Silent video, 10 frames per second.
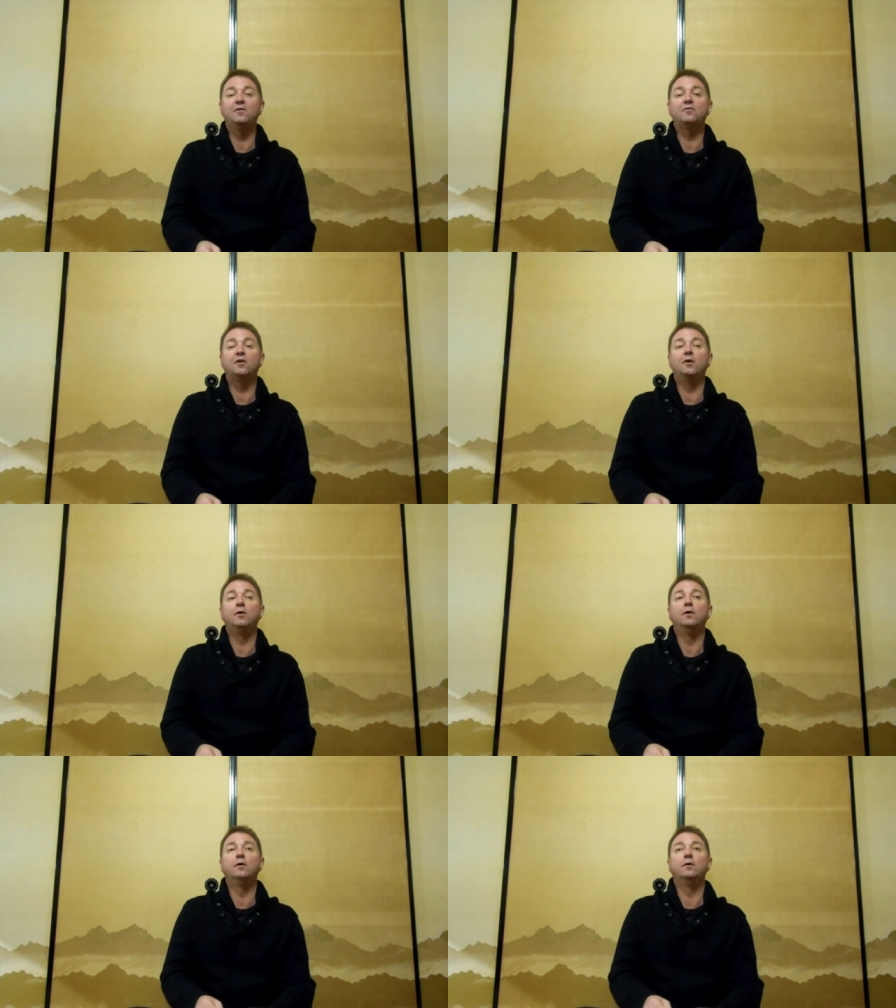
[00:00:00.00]
So
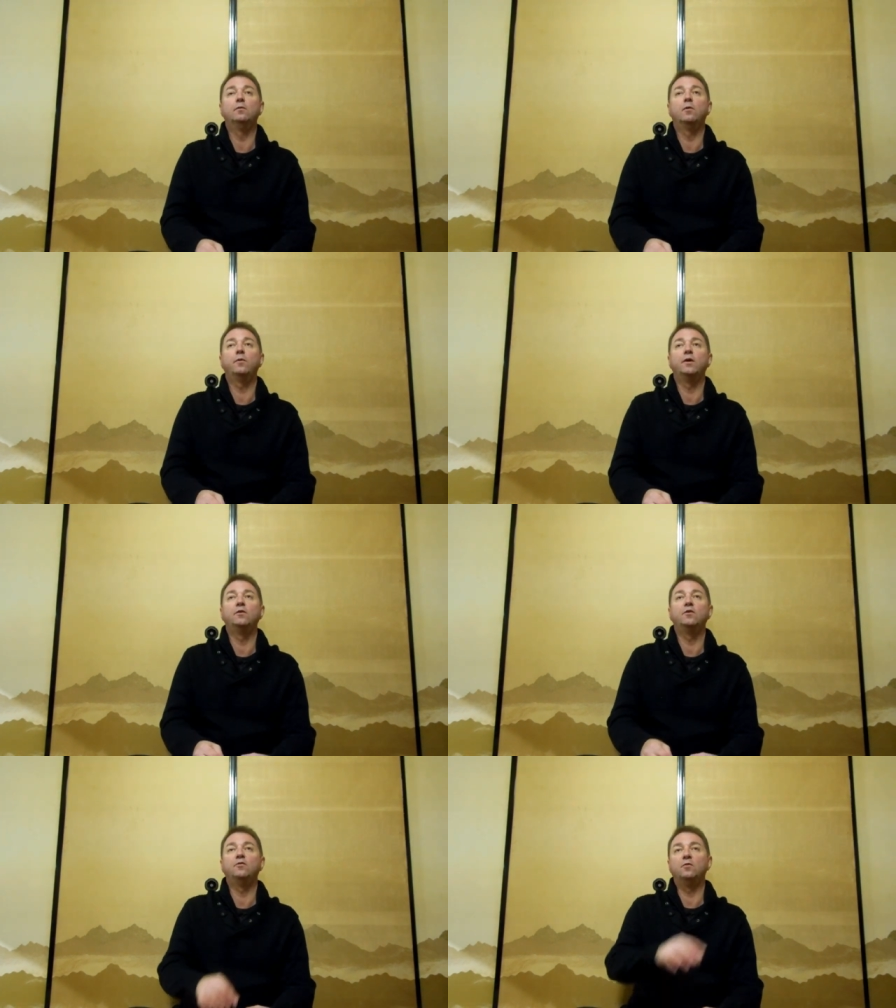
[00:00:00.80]
what we're going to
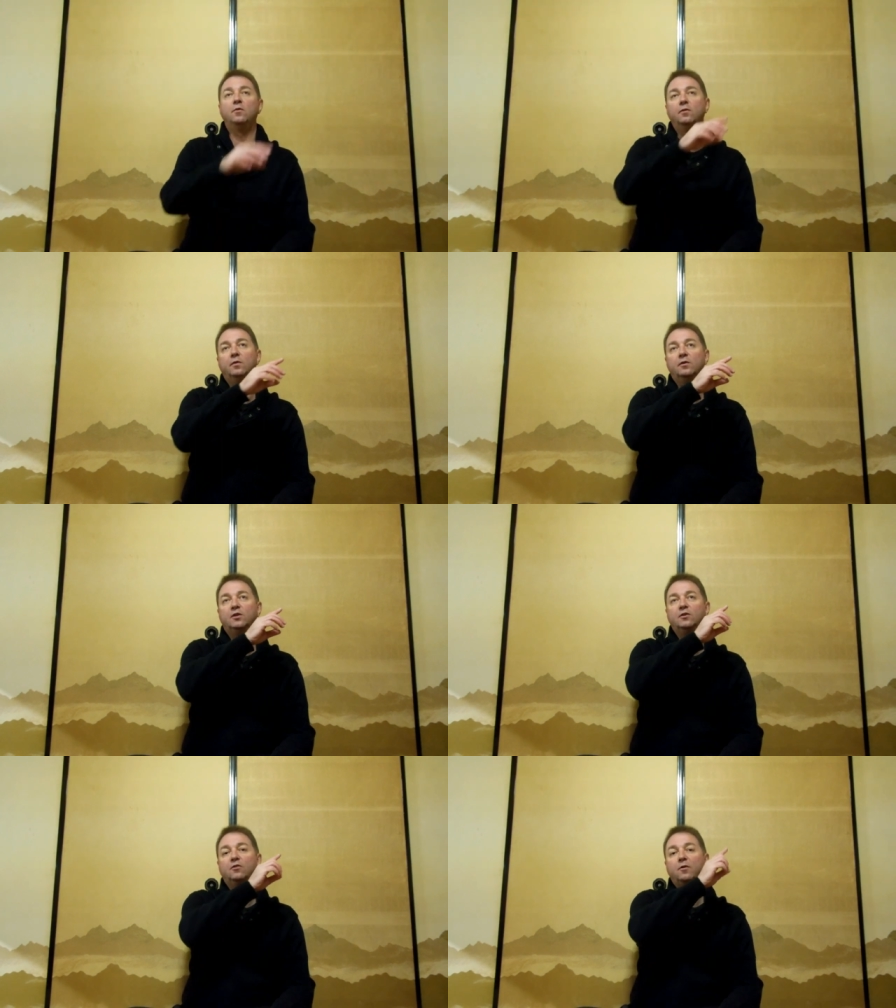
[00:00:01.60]
do is,
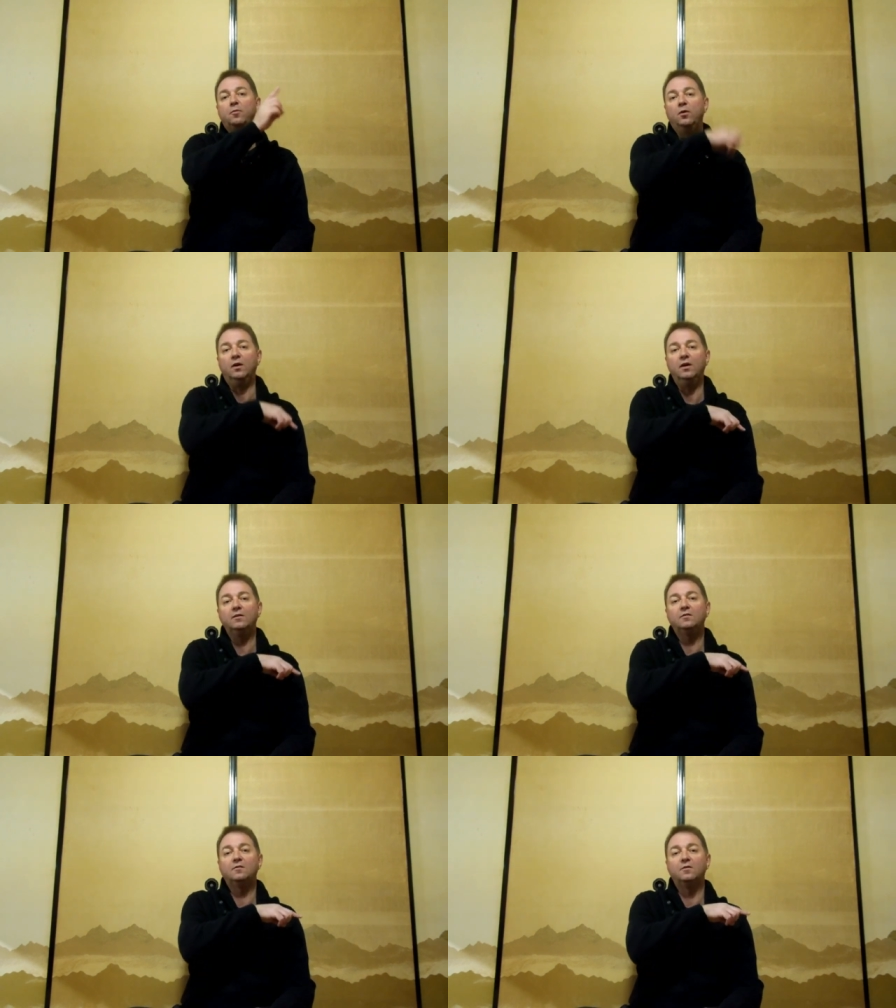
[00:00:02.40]
she's already put a
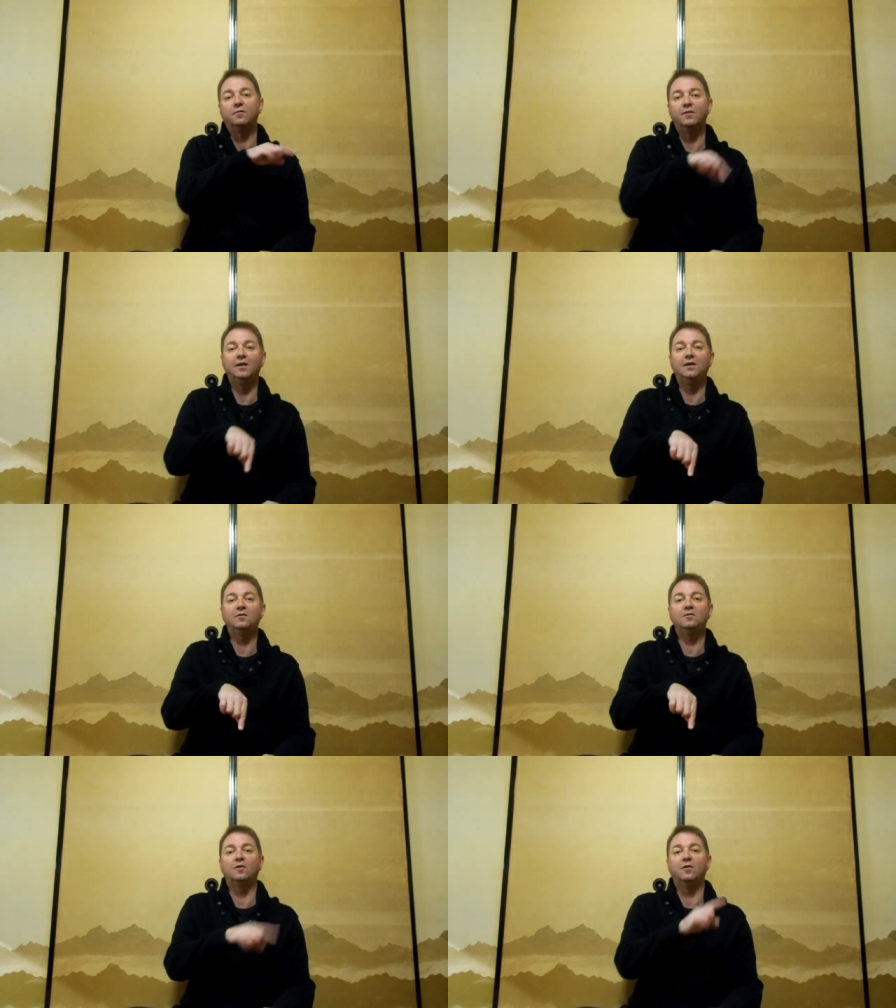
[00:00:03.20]
list of
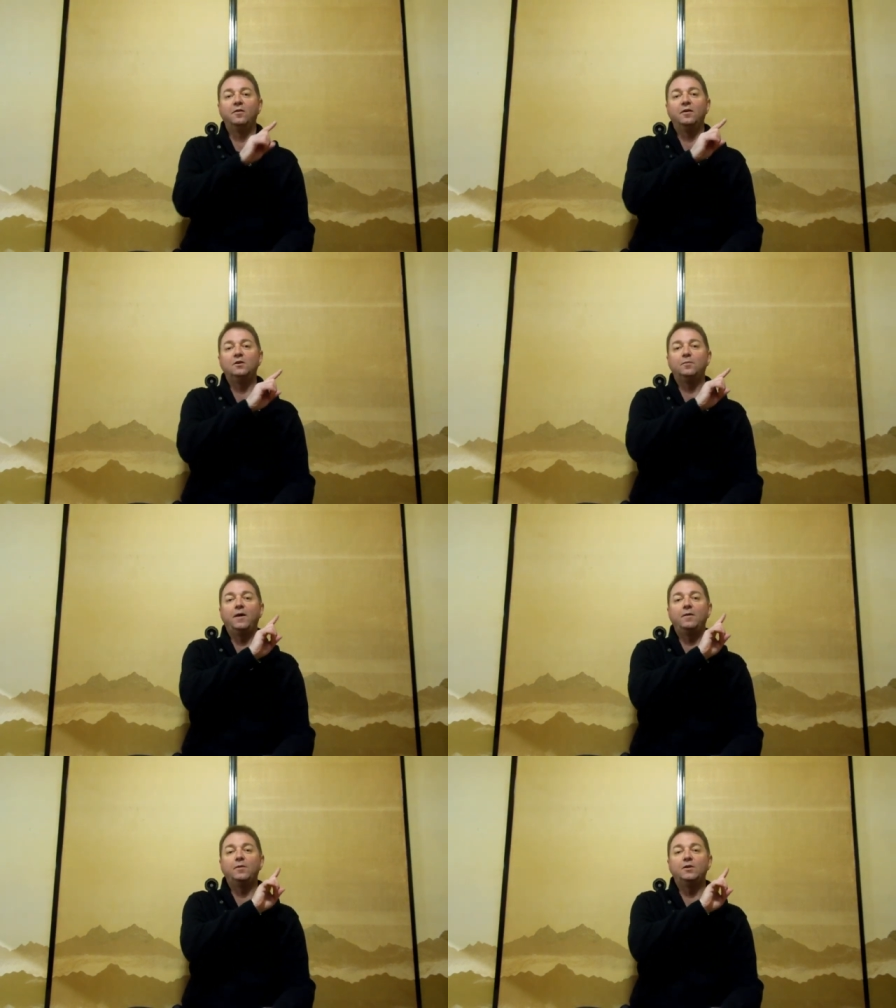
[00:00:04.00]
these on the
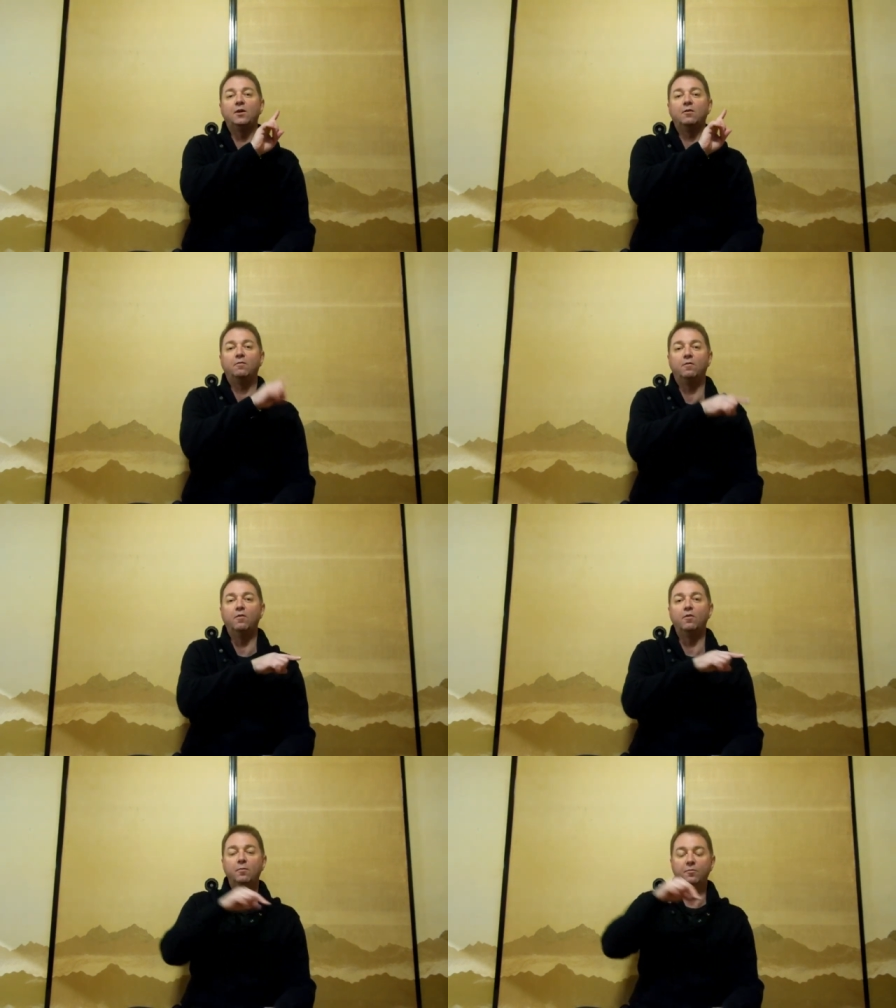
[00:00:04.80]
Japan Channel
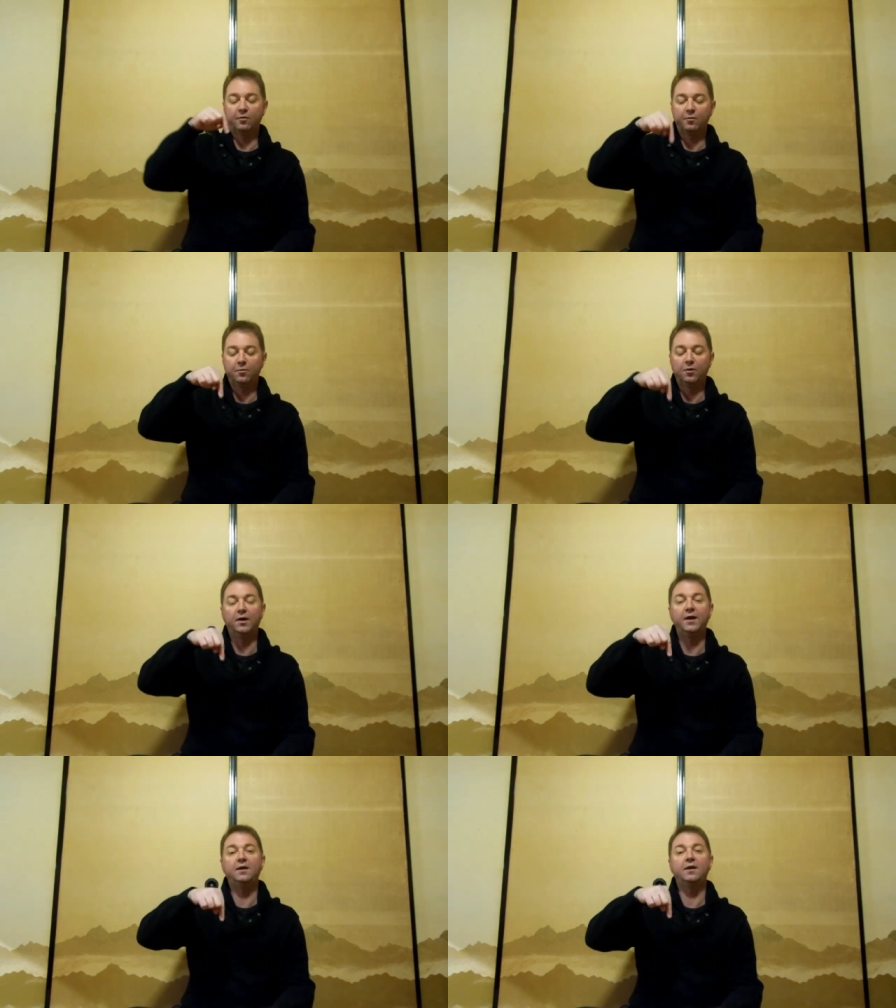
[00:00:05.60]
forum, so we'll put a
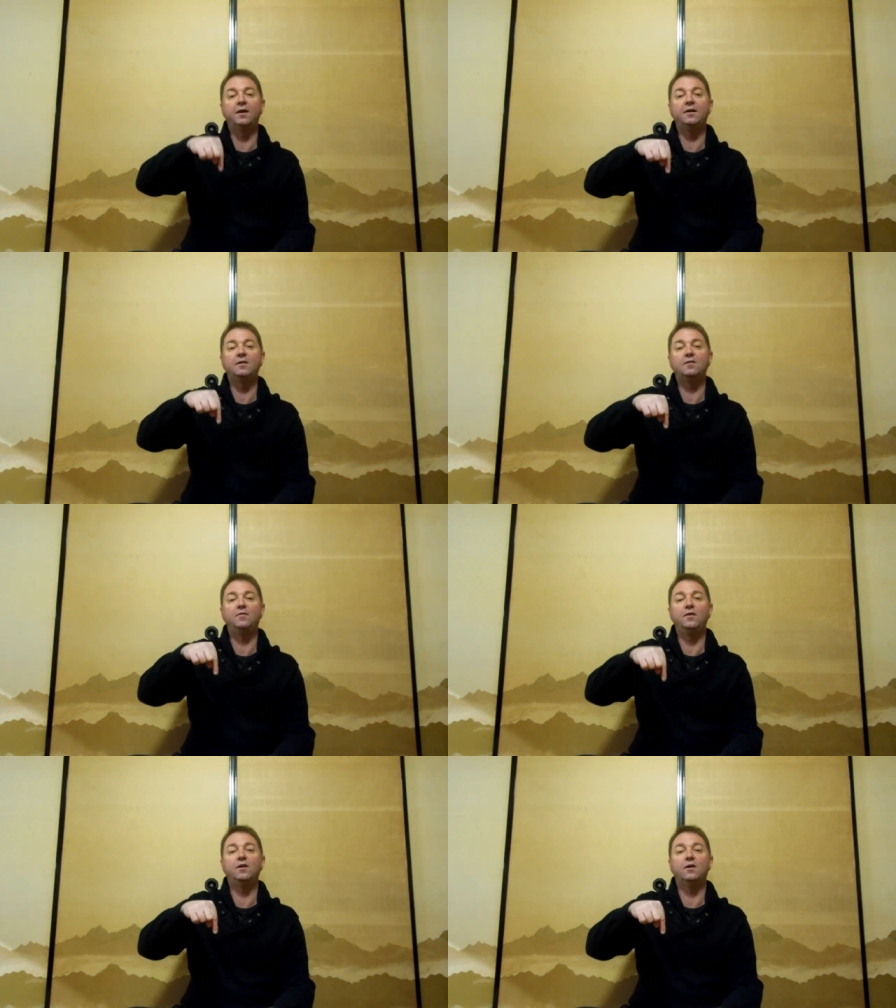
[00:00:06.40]
link underneath this
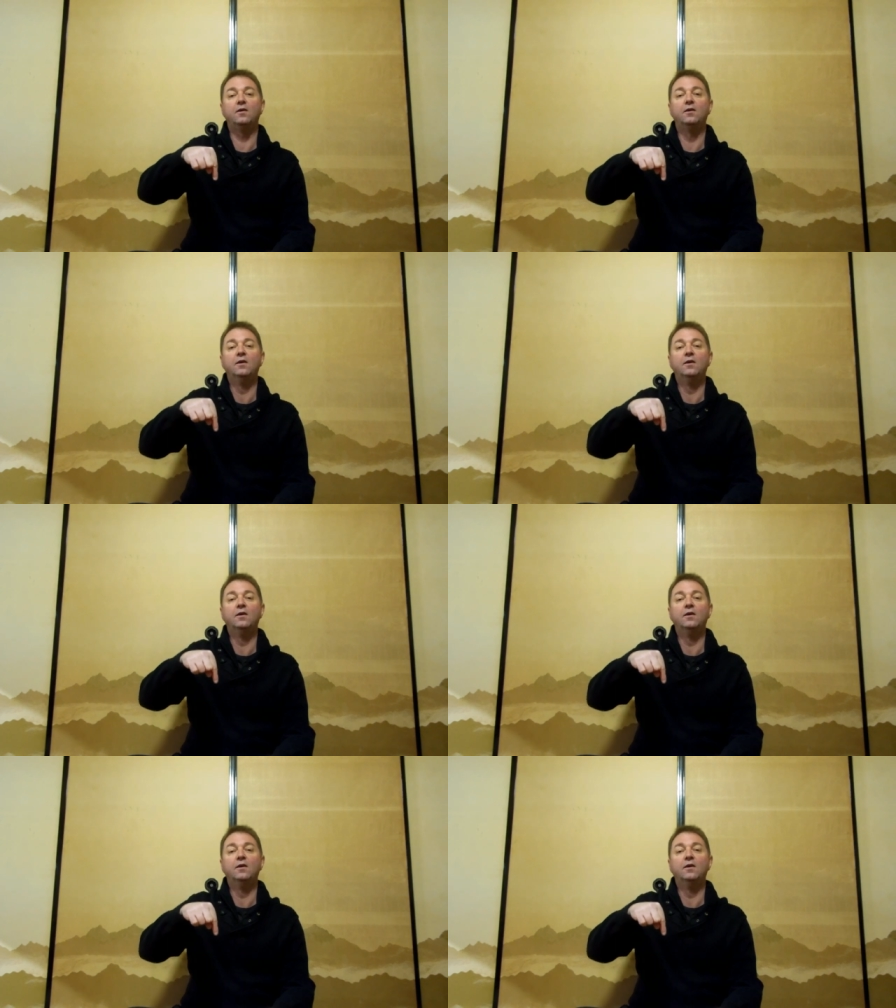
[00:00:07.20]
video